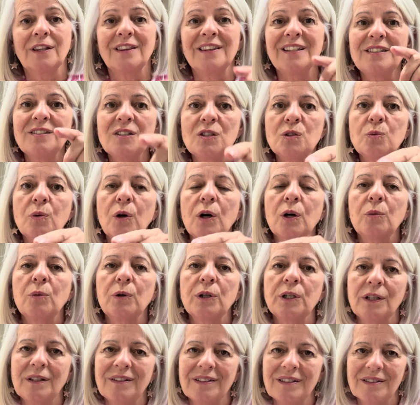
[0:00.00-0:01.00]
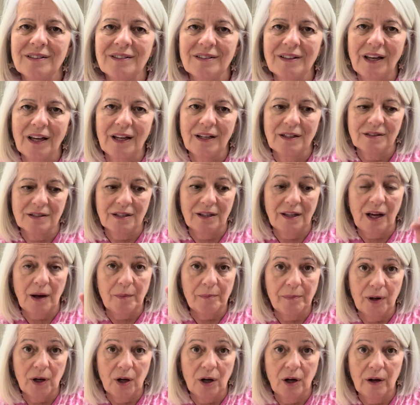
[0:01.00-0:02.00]
this is what I want you to say to that
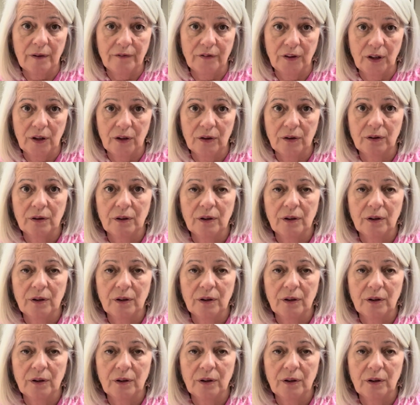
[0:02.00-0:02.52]
part of you.